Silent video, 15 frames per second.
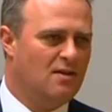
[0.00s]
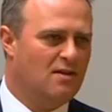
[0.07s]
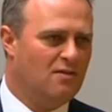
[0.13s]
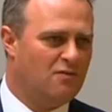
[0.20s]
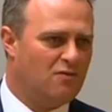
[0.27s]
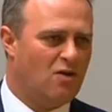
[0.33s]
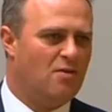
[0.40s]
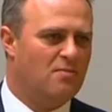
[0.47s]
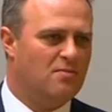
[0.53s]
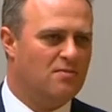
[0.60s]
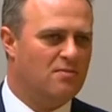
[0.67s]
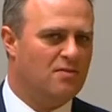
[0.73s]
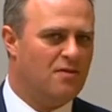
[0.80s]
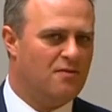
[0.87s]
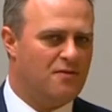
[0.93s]
from
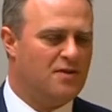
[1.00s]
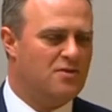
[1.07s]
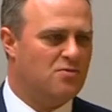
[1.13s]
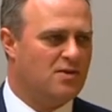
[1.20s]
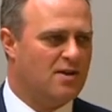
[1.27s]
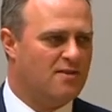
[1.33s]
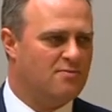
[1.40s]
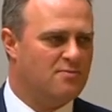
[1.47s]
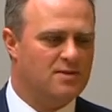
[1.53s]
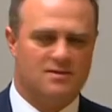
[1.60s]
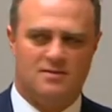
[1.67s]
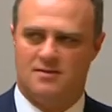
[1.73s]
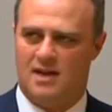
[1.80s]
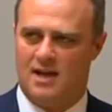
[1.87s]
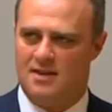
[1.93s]
their federal government
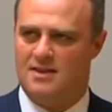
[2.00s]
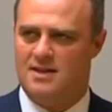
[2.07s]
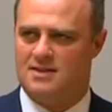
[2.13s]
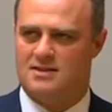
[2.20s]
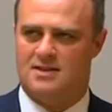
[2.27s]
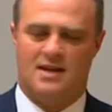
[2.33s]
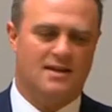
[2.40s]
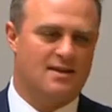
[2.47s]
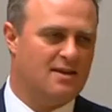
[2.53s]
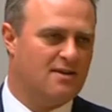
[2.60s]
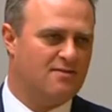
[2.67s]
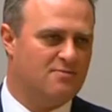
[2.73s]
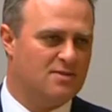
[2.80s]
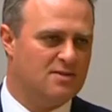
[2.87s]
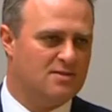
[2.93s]
and their state
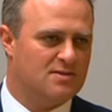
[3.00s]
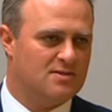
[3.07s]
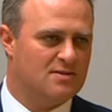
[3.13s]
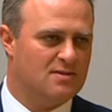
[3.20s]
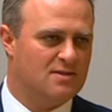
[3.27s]
governments,